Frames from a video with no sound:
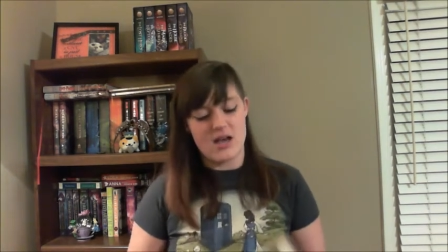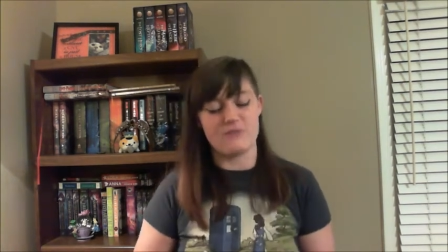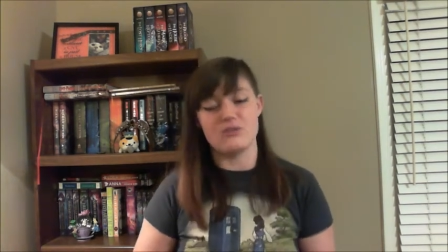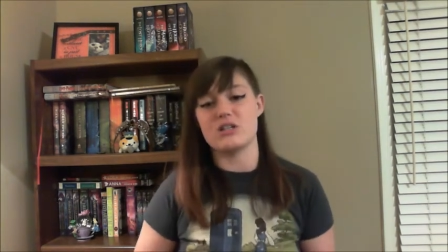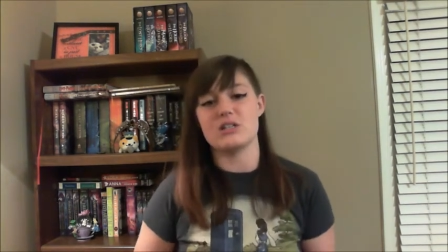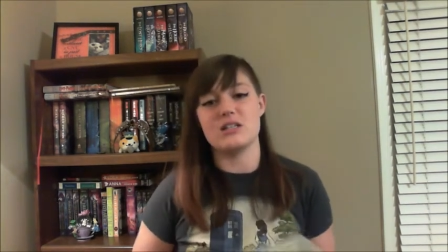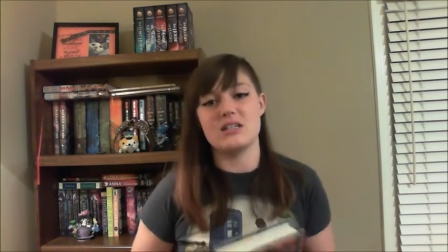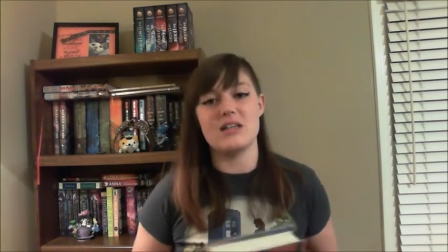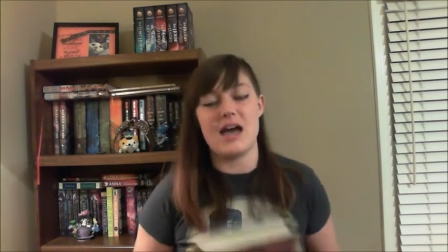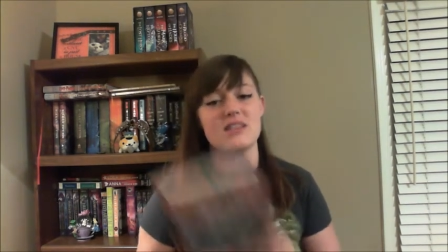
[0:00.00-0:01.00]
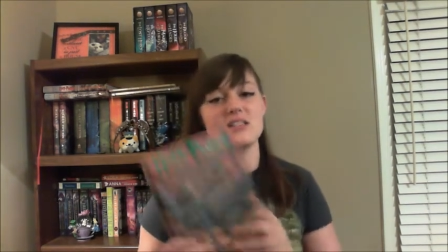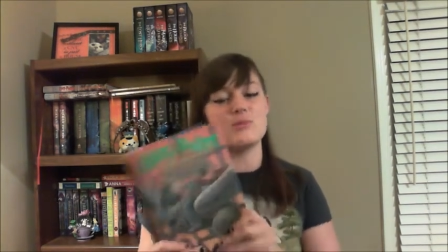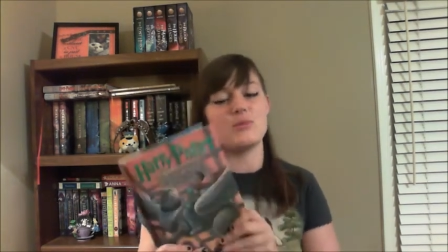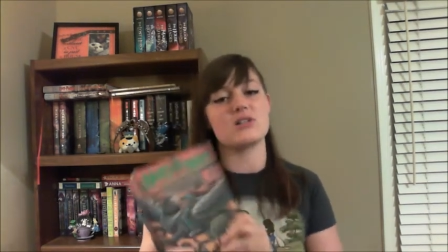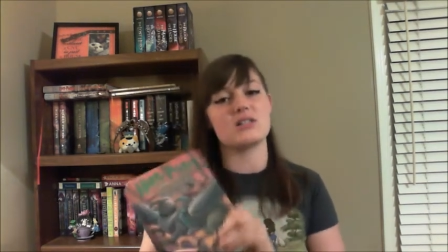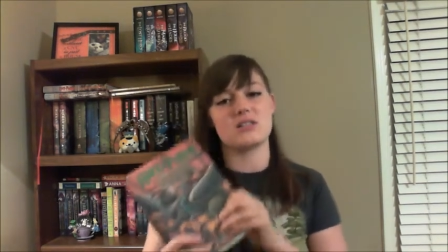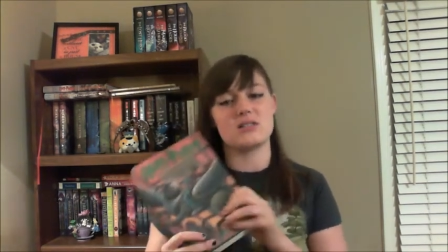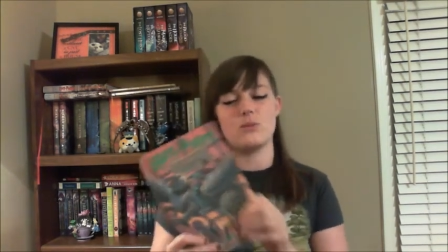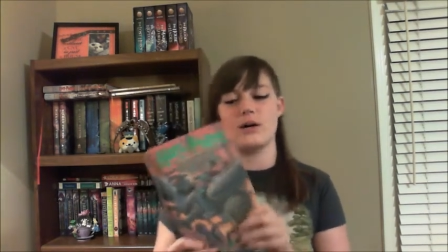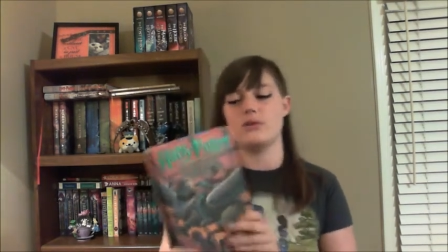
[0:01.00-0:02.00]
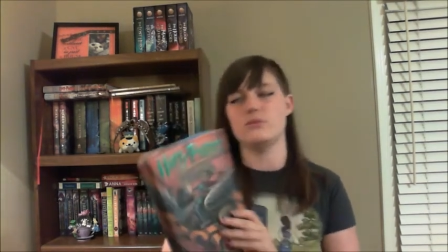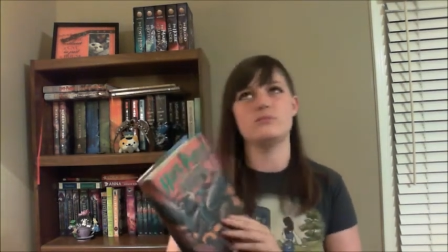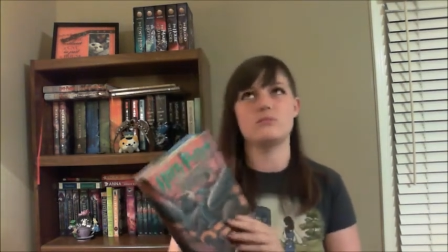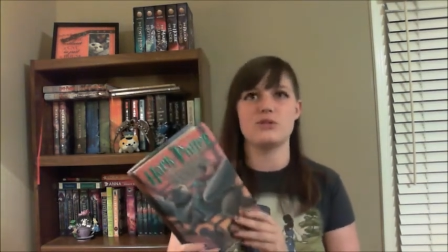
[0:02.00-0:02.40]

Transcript: I've literally had these books, well,